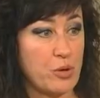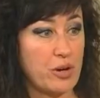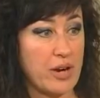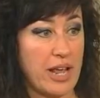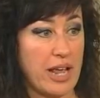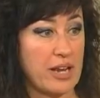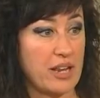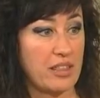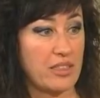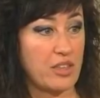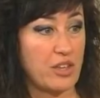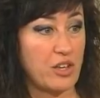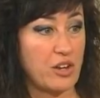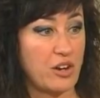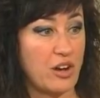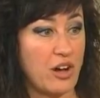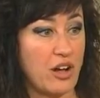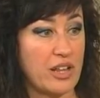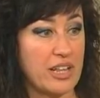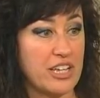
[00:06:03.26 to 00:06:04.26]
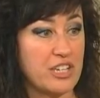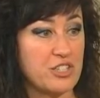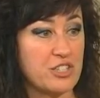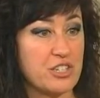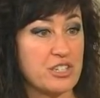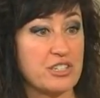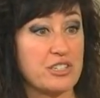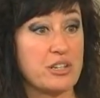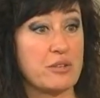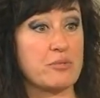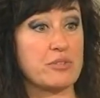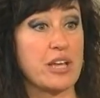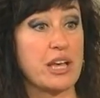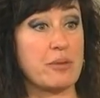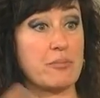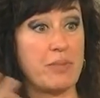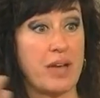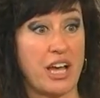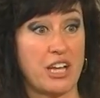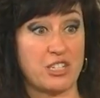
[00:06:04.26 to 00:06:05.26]
anything at all, it just seems
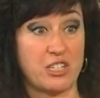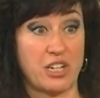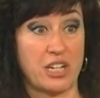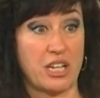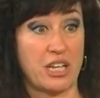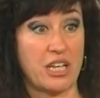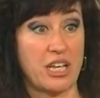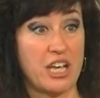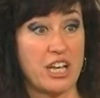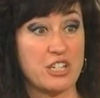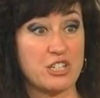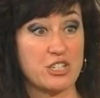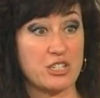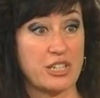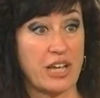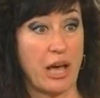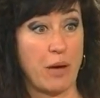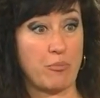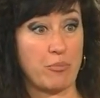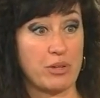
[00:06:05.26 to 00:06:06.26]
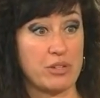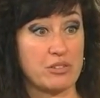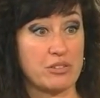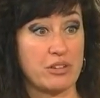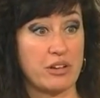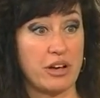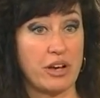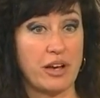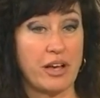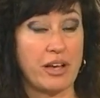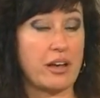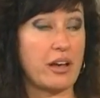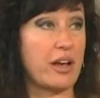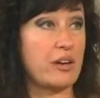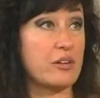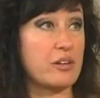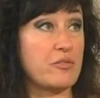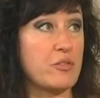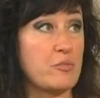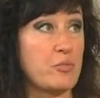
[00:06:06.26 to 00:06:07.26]
like magic. It just happens. I
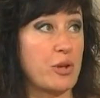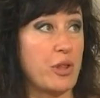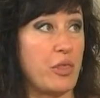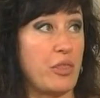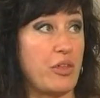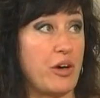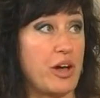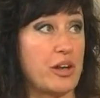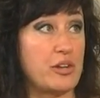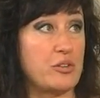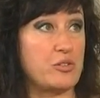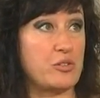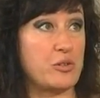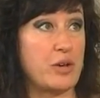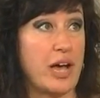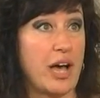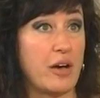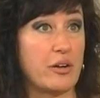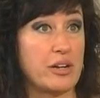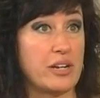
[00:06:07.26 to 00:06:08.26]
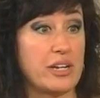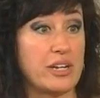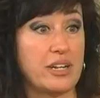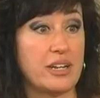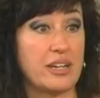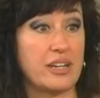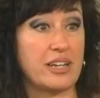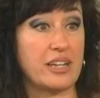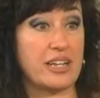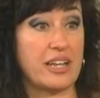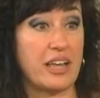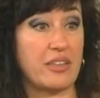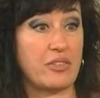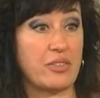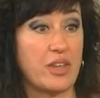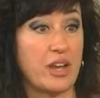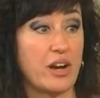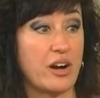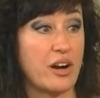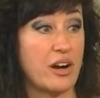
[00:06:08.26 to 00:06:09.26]
don't even put a thought into how did it get
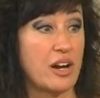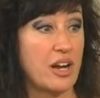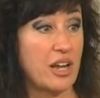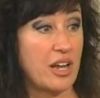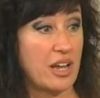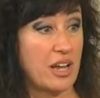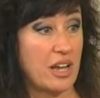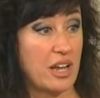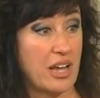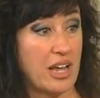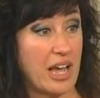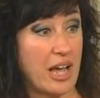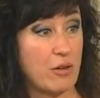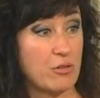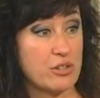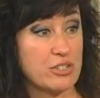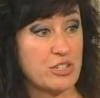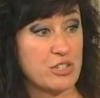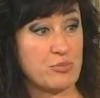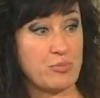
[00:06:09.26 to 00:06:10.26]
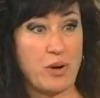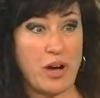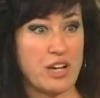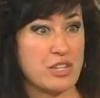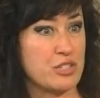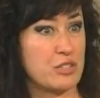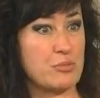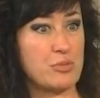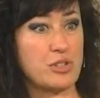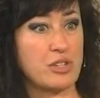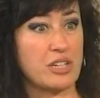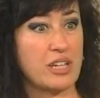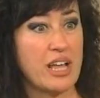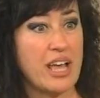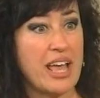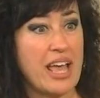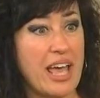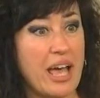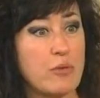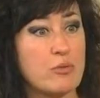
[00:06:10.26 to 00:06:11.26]
there? How is this possible?
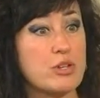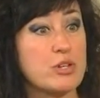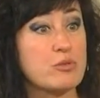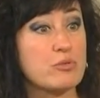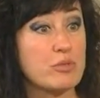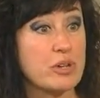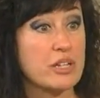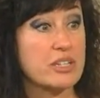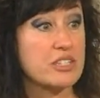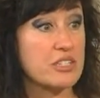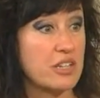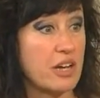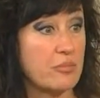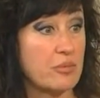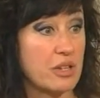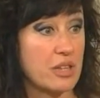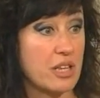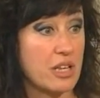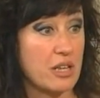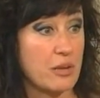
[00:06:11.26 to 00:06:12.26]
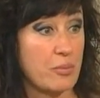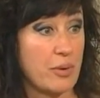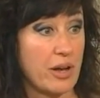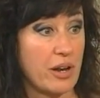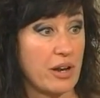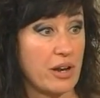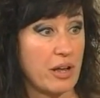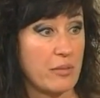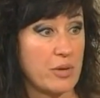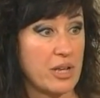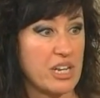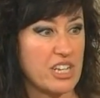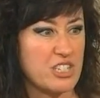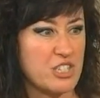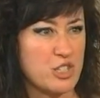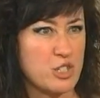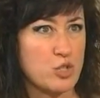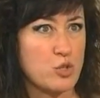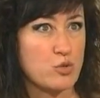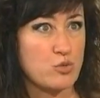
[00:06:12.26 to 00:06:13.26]
And when you really stop to think about it, I mean, it's
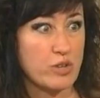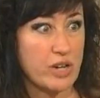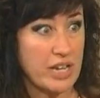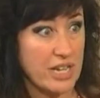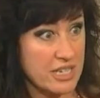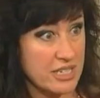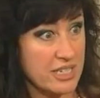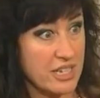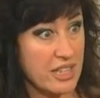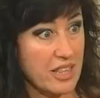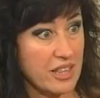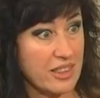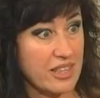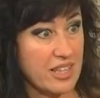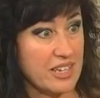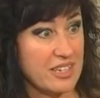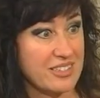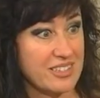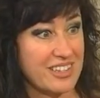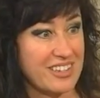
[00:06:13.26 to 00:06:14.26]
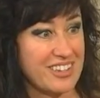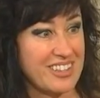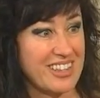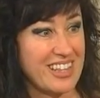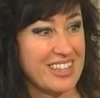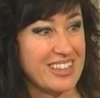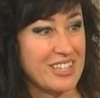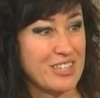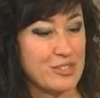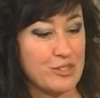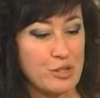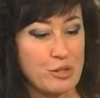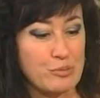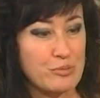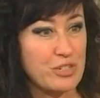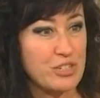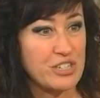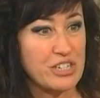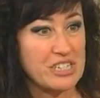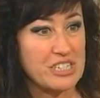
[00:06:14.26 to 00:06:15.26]
just crazy the things that these little
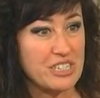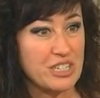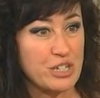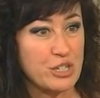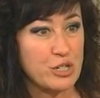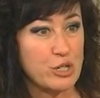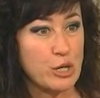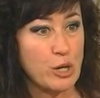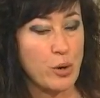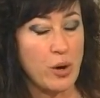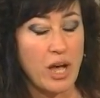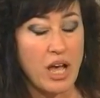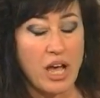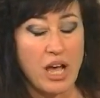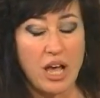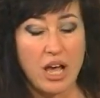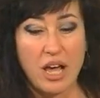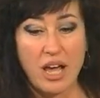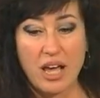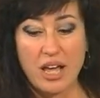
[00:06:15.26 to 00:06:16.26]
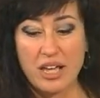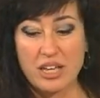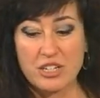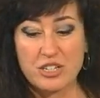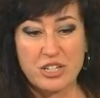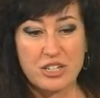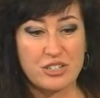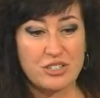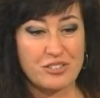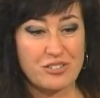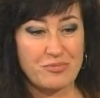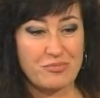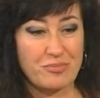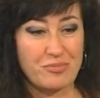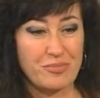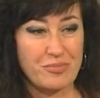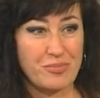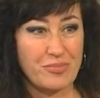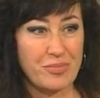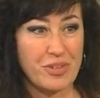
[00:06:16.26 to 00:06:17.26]
machines can do. It's
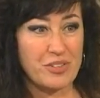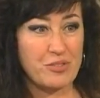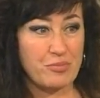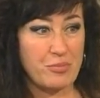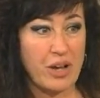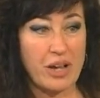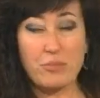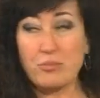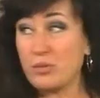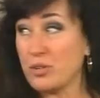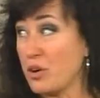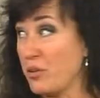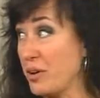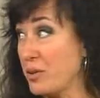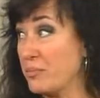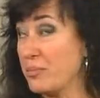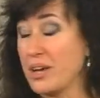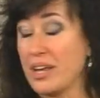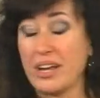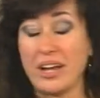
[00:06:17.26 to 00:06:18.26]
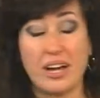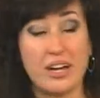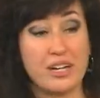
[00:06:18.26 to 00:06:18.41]
mind-blowing, but